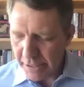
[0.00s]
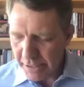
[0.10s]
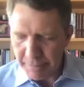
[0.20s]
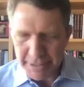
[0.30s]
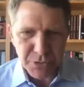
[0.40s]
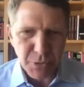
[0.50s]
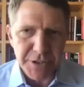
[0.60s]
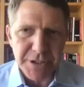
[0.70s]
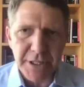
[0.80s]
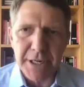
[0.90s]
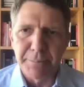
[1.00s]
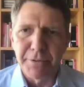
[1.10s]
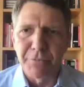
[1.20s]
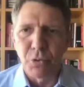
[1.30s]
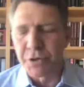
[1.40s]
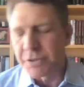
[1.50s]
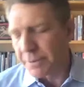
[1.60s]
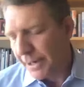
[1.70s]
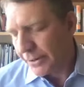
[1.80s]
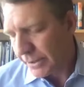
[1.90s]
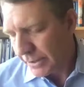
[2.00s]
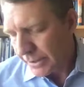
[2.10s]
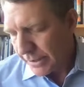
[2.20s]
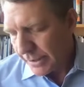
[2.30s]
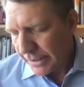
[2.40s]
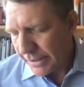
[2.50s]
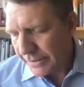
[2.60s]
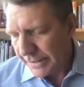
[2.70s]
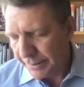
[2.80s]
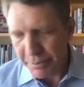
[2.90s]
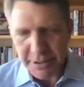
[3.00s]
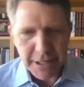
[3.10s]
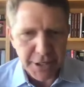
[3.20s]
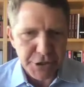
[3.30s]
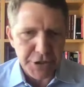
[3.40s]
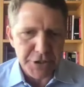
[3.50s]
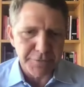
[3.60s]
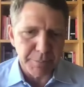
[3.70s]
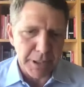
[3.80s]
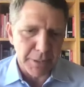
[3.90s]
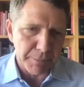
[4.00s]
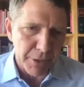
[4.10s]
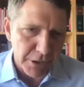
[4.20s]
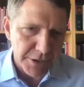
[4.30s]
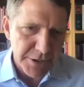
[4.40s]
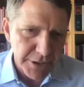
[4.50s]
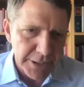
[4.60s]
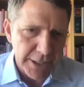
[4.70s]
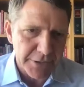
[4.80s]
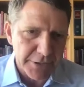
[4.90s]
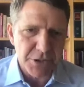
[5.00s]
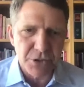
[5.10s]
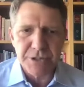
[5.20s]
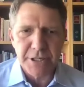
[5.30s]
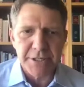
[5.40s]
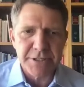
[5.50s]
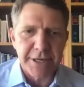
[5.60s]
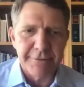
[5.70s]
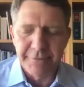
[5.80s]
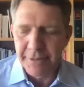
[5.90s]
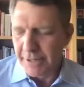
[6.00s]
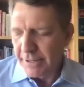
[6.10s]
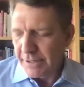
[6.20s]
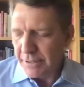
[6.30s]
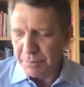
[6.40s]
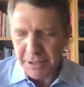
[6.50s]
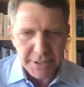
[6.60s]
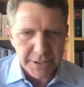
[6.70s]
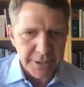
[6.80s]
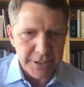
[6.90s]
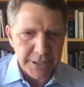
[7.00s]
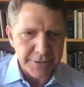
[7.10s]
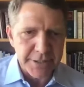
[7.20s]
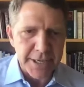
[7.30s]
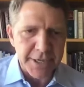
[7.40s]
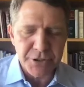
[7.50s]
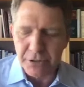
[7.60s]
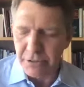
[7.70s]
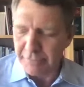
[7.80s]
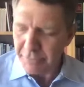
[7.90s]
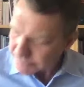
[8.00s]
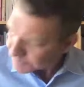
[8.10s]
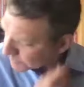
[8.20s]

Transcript: Um, I just want to say a couple of words about Uh, the implications for public policy and how these two states have competed at the national level.